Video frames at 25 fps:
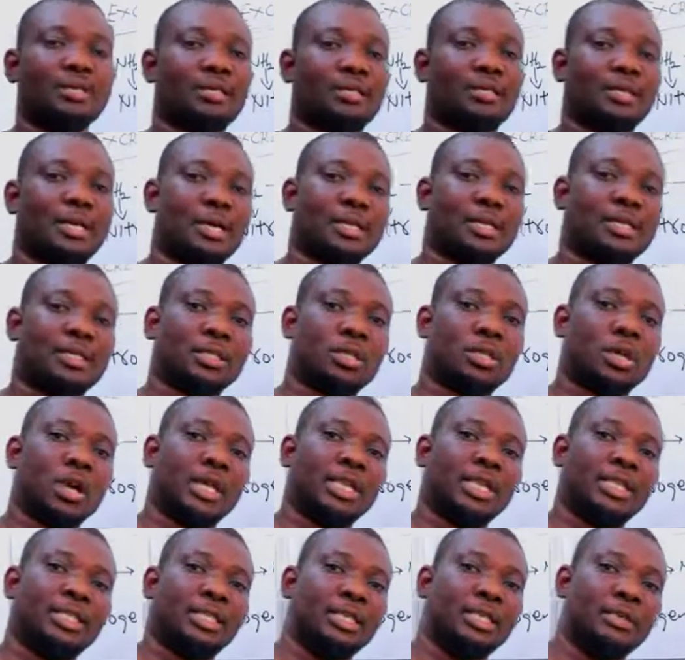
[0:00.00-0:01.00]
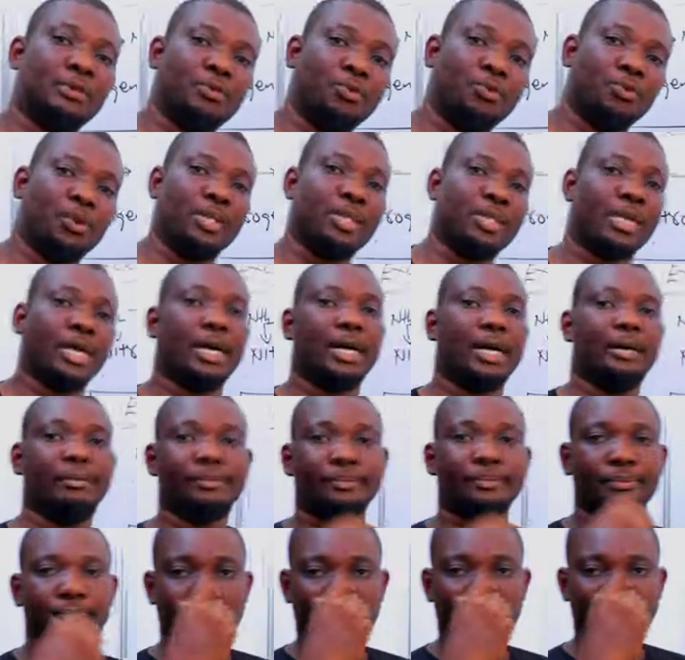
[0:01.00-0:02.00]
Terrestrial organism which
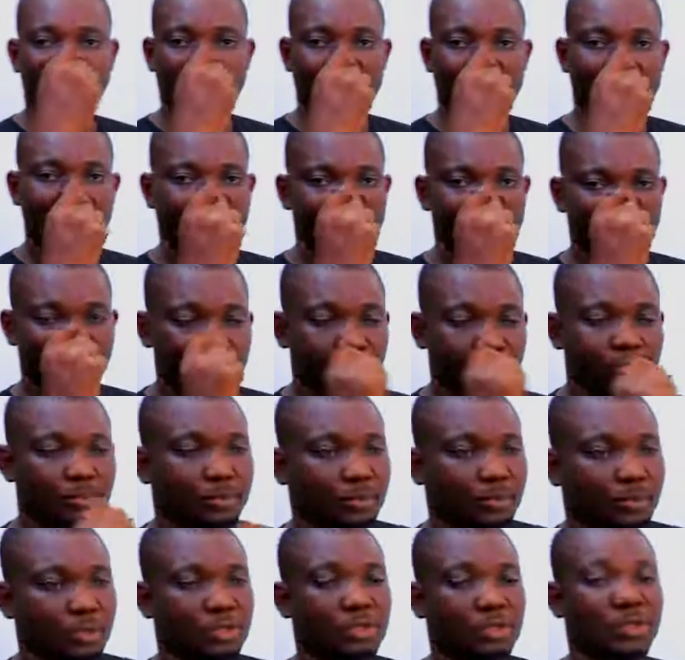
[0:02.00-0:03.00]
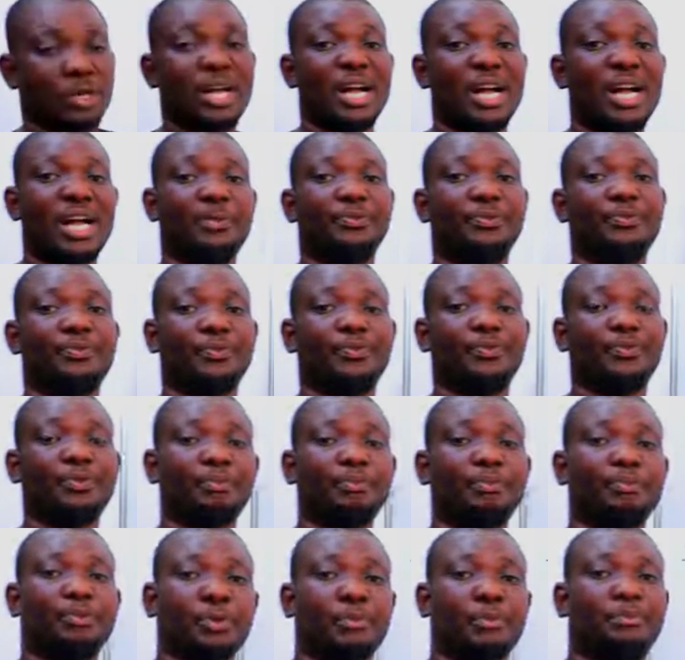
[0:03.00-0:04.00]
does not have
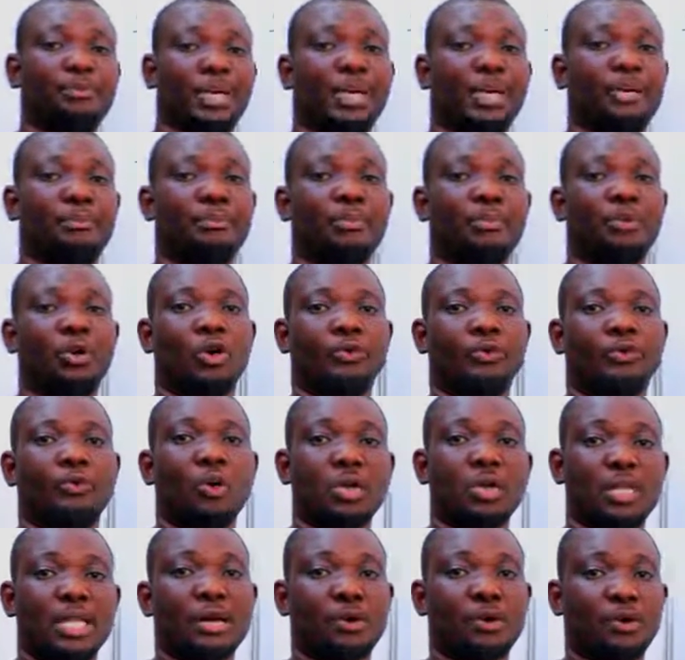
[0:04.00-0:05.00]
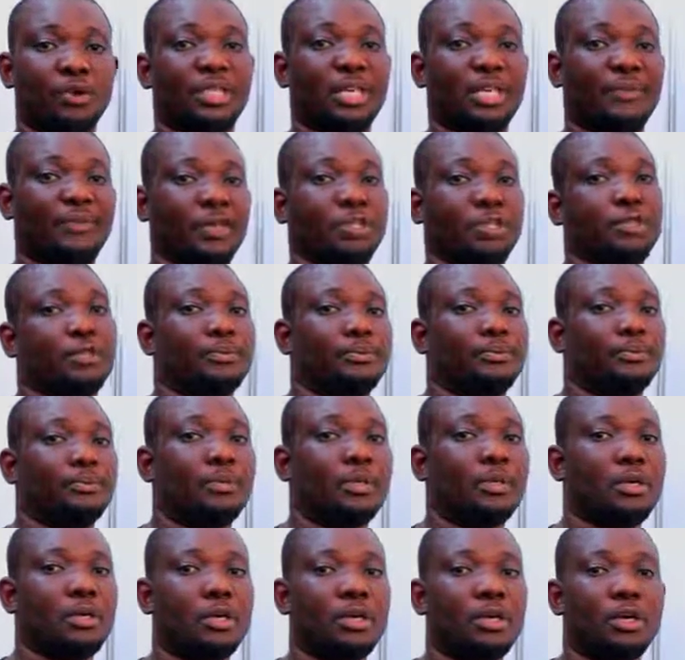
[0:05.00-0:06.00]
problem of water conservation,
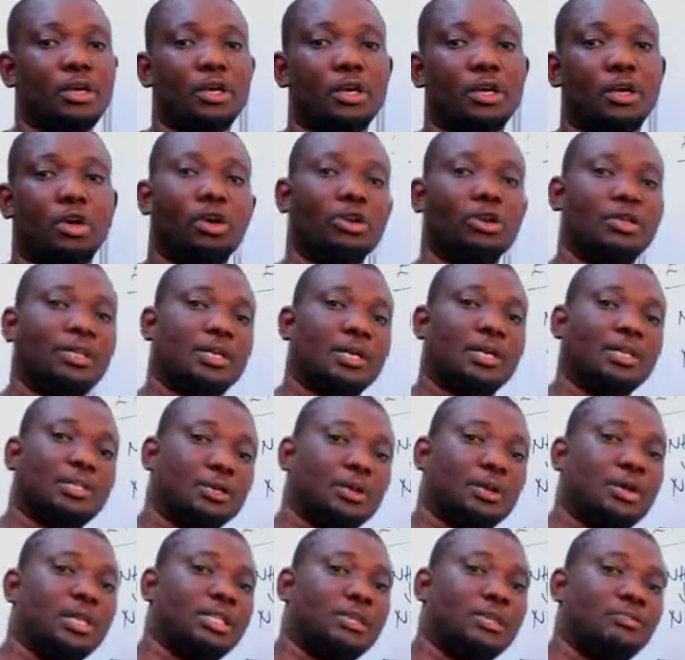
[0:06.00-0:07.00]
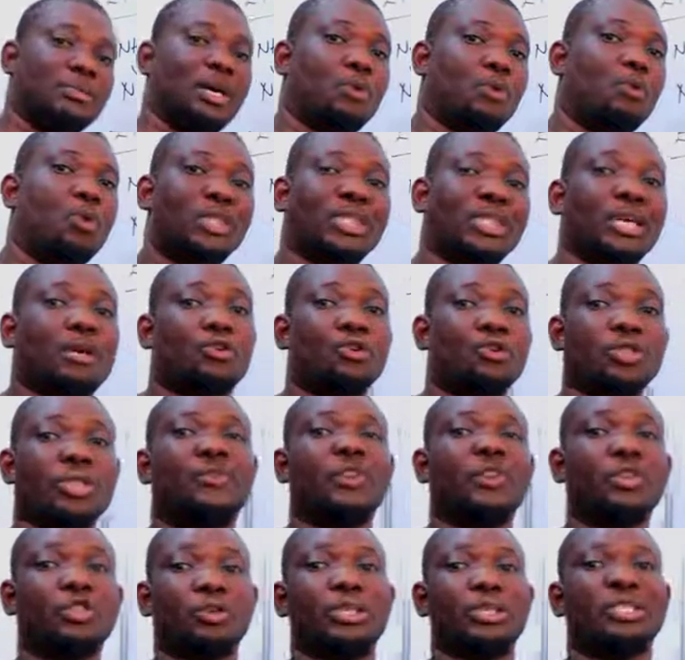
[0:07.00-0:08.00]
or terrestrial organism that water
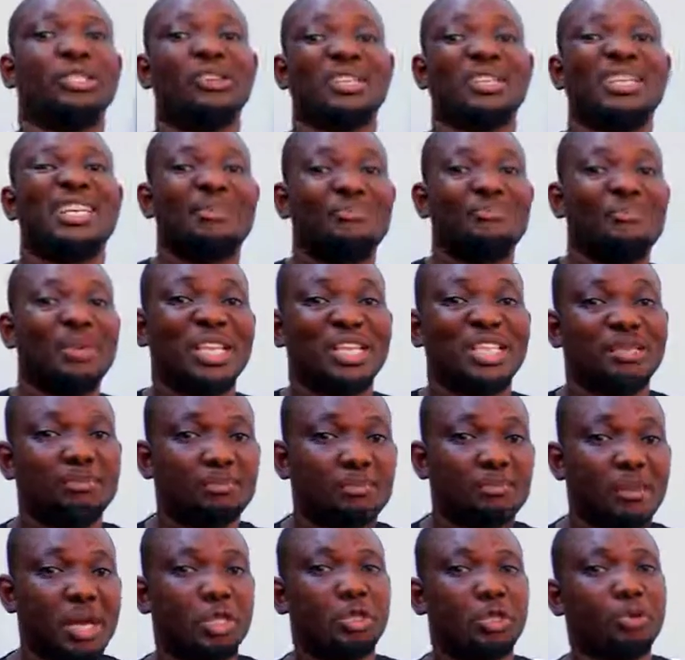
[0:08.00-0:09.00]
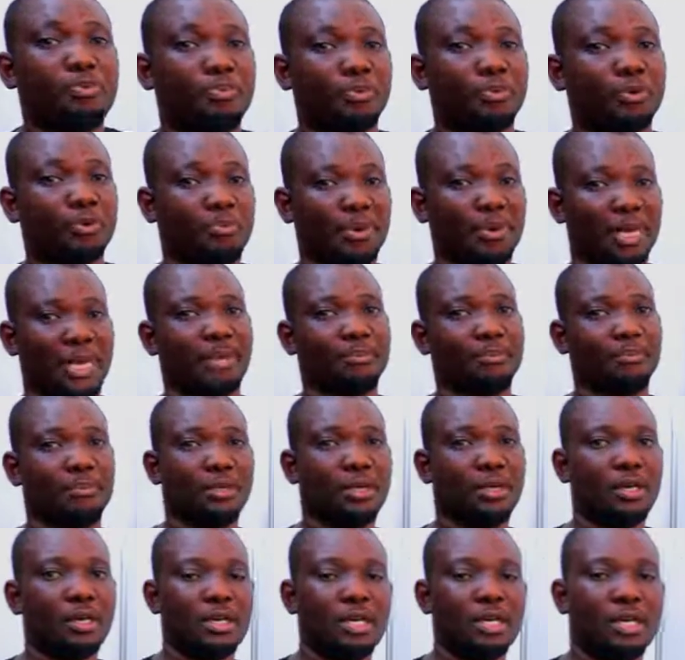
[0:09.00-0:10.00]
conservation is not a major problem.
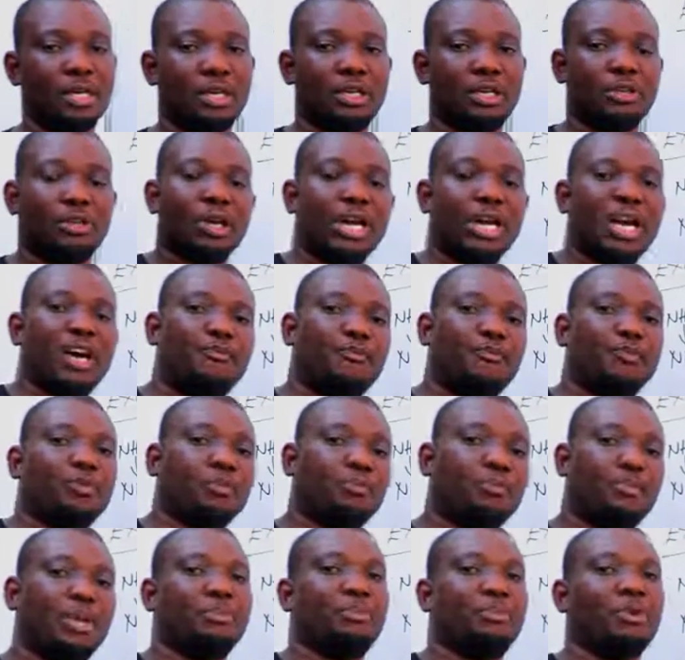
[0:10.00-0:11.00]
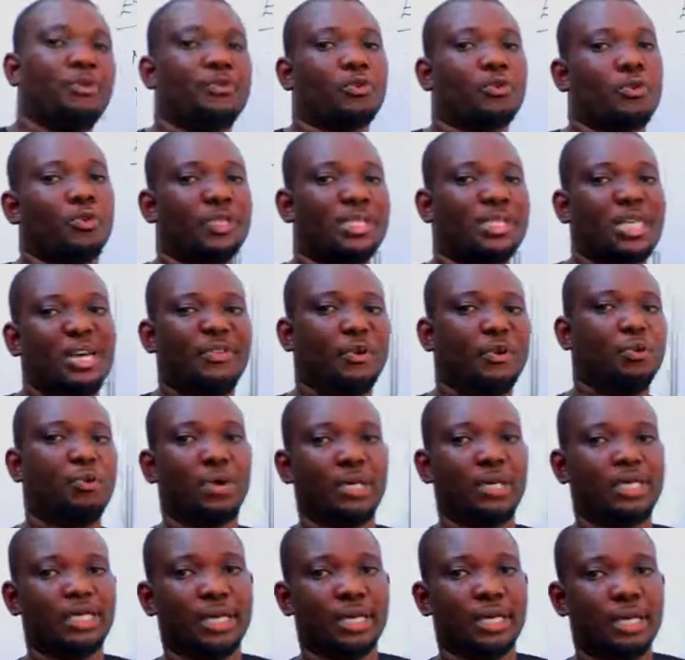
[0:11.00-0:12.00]
They don't have problem of conserving
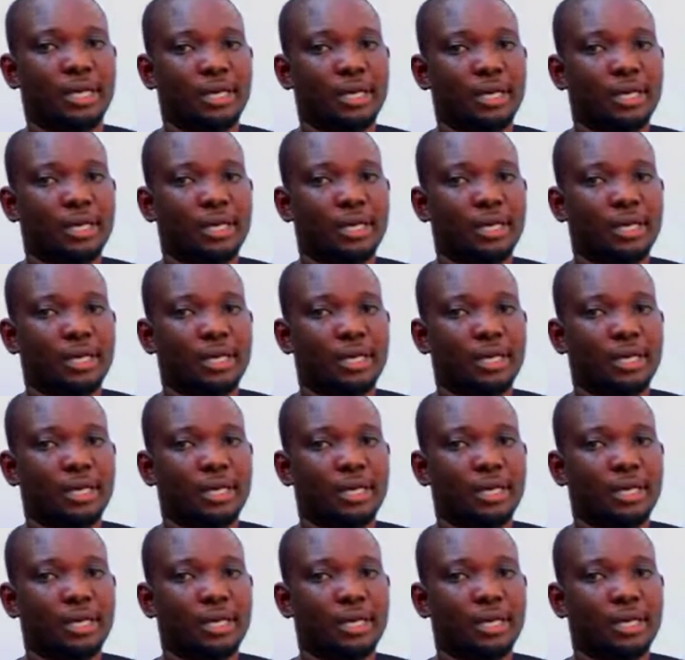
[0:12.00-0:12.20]
water.